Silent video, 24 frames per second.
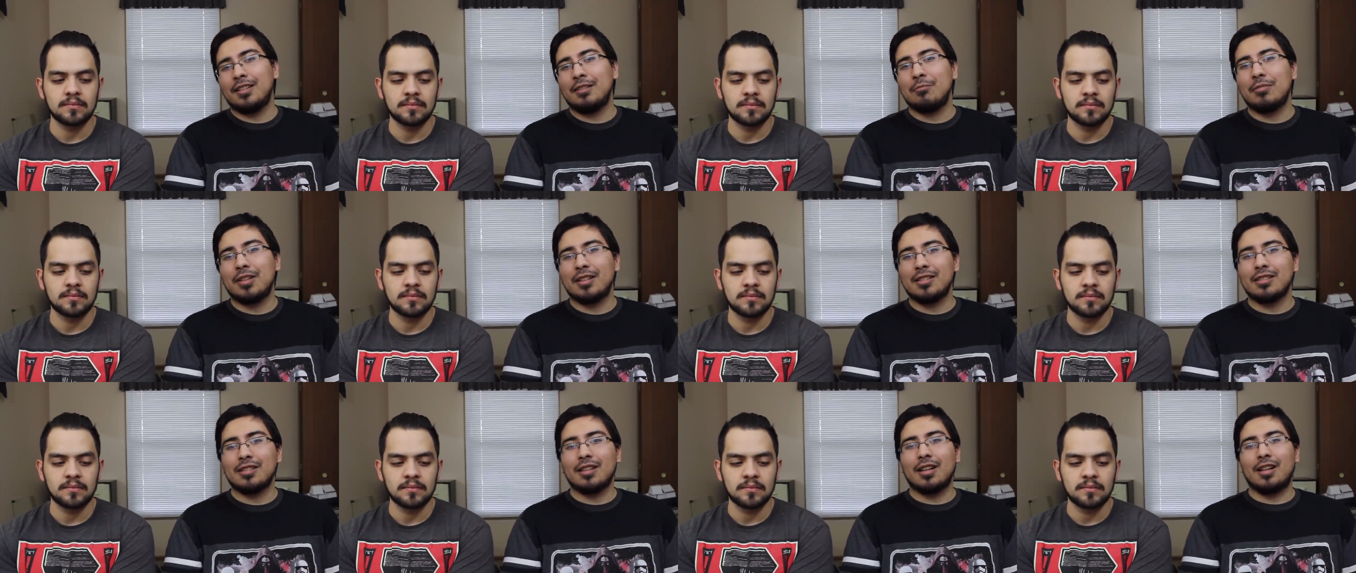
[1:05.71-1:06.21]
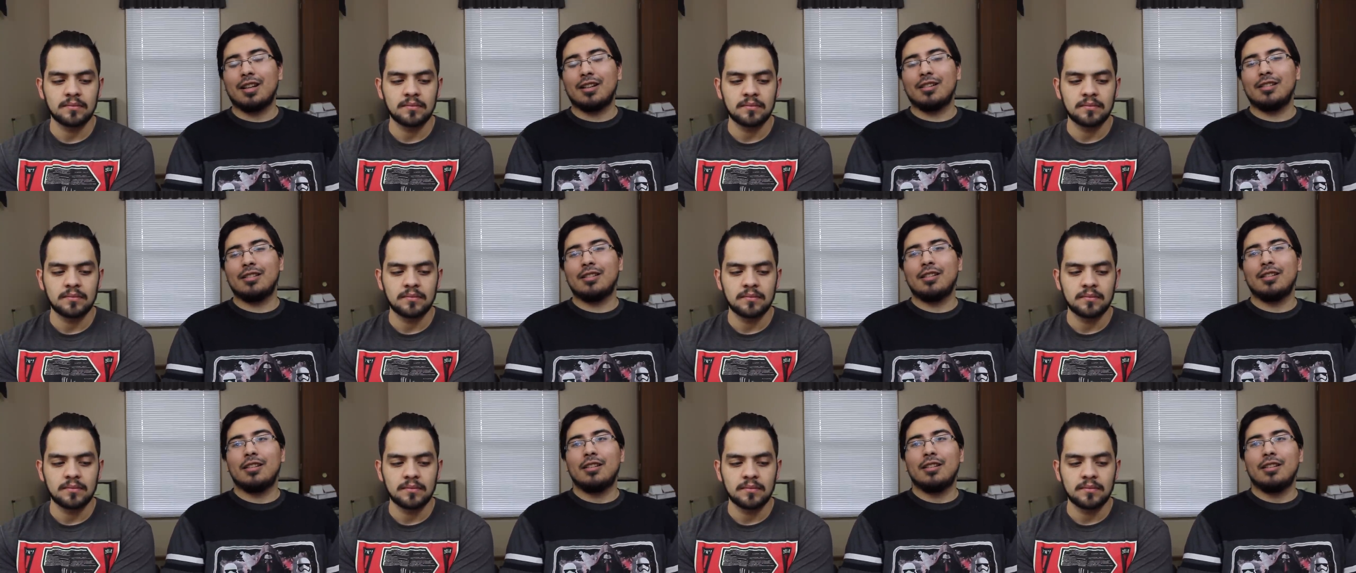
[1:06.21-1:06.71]
Speaker 1: eBay's got
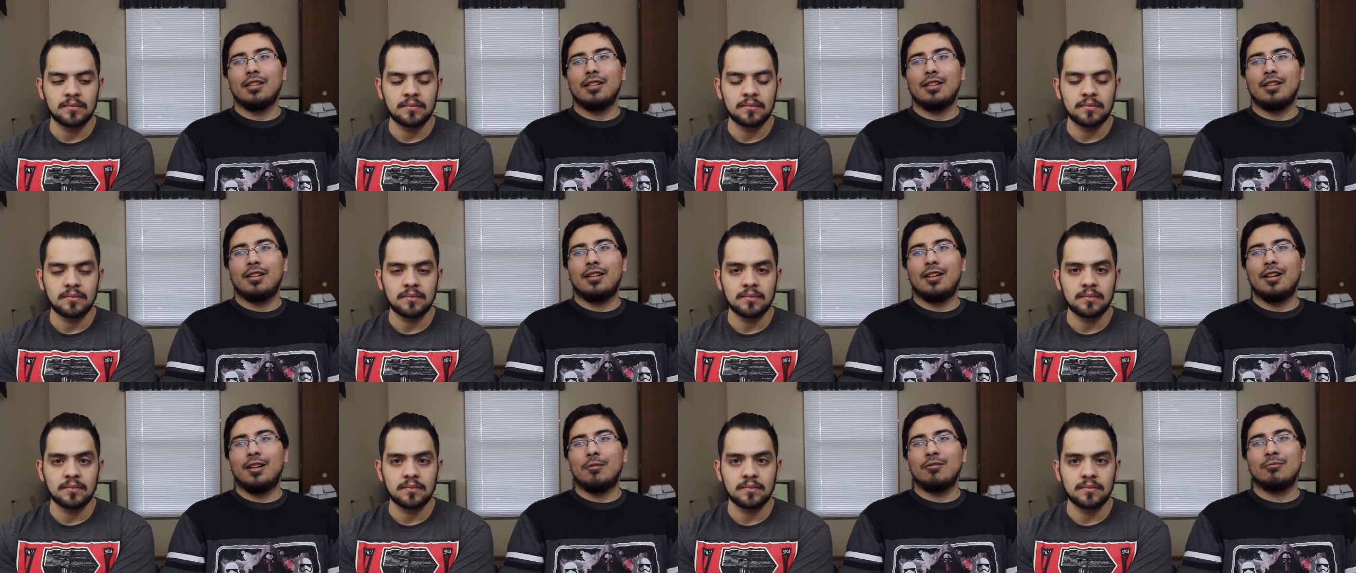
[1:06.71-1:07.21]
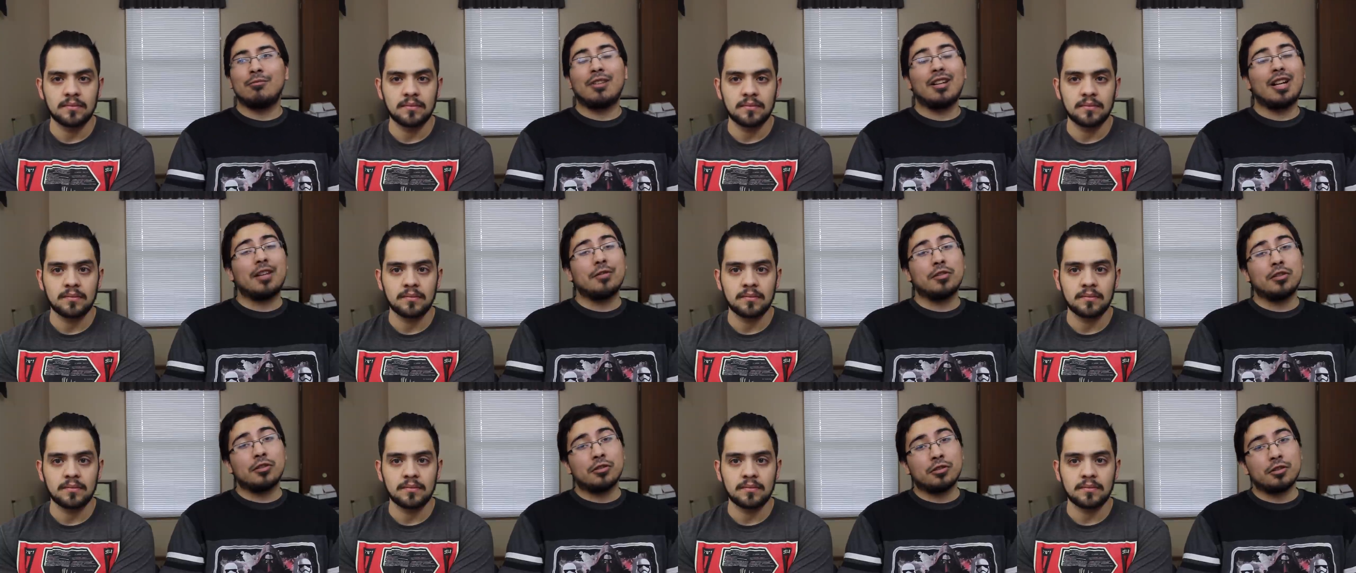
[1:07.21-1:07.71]
it. Um, you might
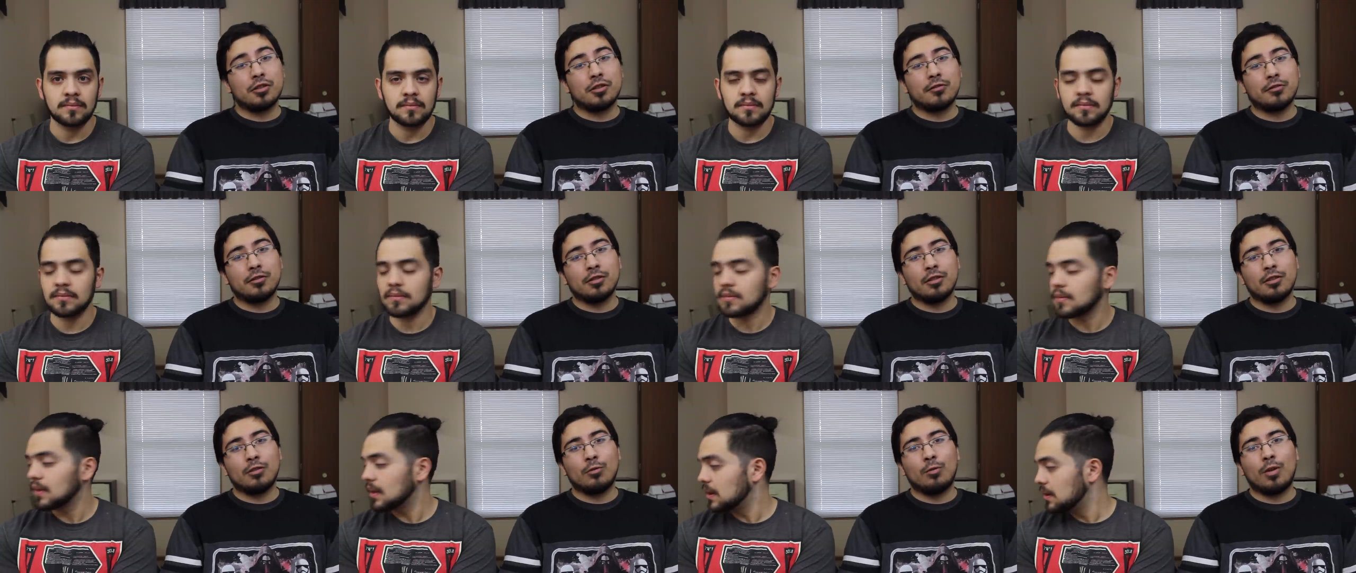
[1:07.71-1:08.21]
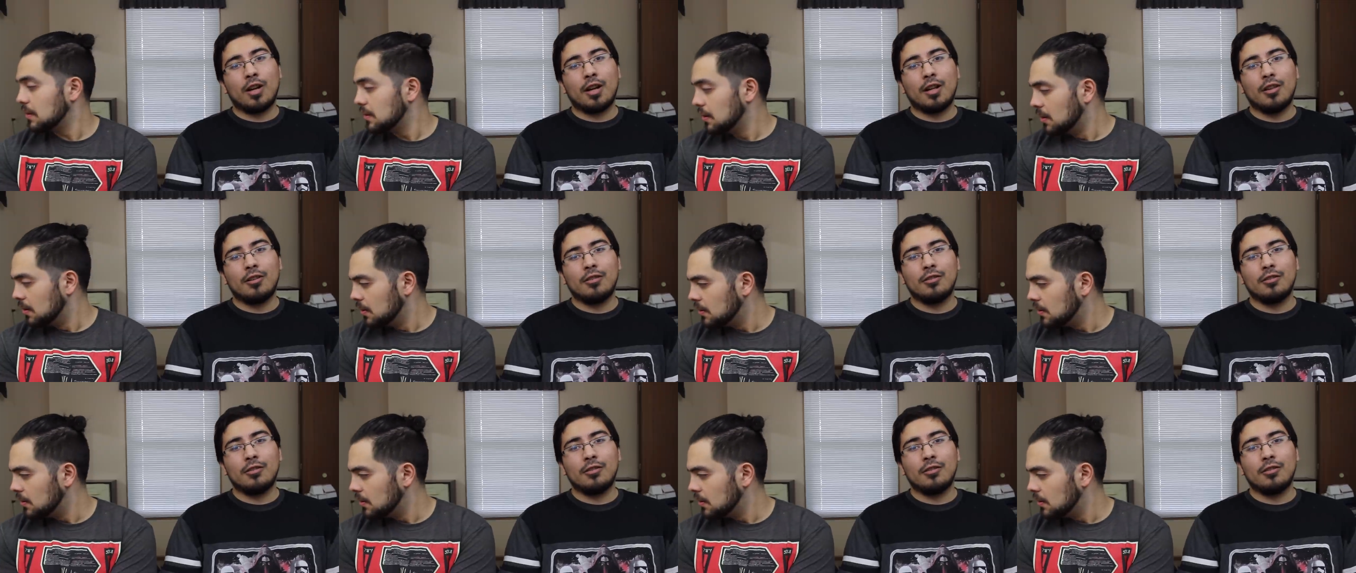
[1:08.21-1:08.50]
have to search for a little while.